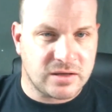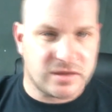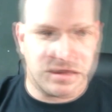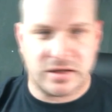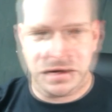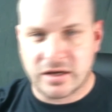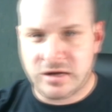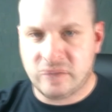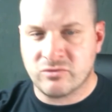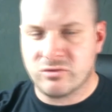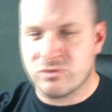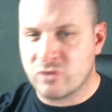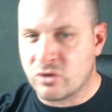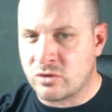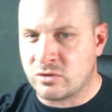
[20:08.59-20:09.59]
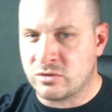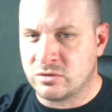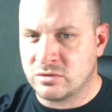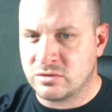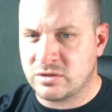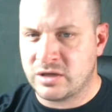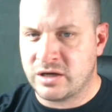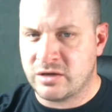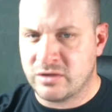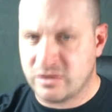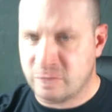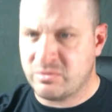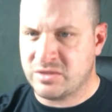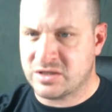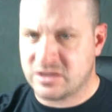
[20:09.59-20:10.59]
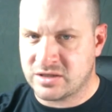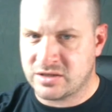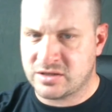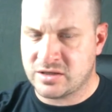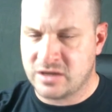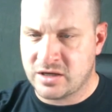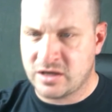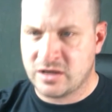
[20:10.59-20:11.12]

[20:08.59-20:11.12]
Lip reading: that they can re-roll their misses.